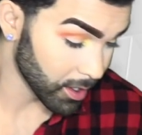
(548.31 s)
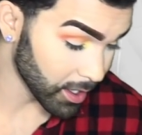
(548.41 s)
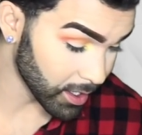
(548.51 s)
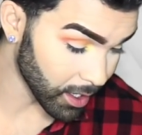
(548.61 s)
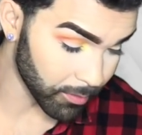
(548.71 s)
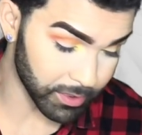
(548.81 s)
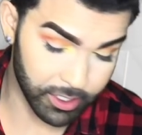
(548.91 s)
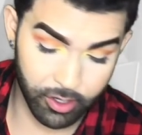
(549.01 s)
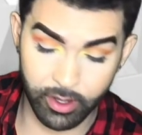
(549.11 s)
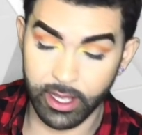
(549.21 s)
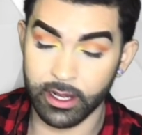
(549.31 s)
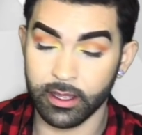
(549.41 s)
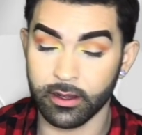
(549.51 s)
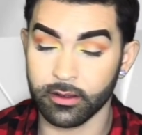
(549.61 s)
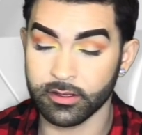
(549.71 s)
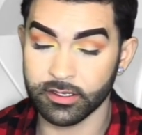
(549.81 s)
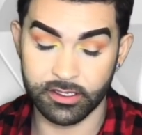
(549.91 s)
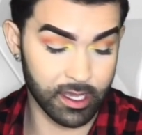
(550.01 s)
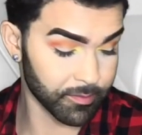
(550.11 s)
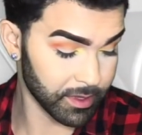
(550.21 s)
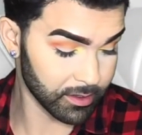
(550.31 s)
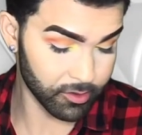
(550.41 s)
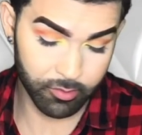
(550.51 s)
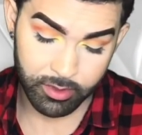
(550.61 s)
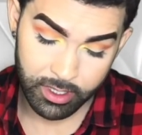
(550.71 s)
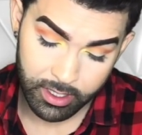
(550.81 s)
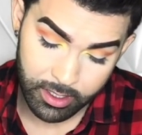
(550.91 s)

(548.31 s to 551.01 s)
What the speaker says: And I'm gonna go ahead and just tap that a little bit,